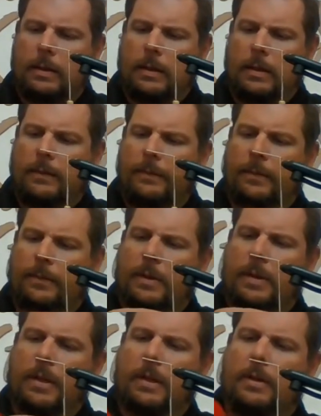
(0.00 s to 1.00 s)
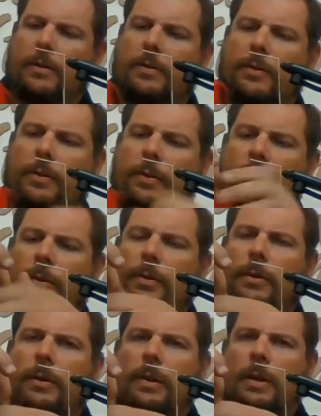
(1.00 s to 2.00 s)
and if you run that
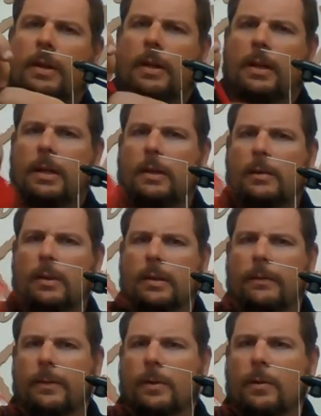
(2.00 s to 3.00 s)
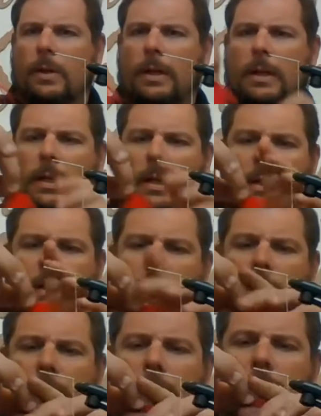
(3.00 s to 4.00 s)
through, it will give you quite a nice
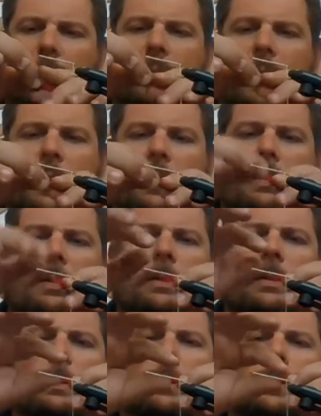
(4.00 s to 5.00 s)
little tail,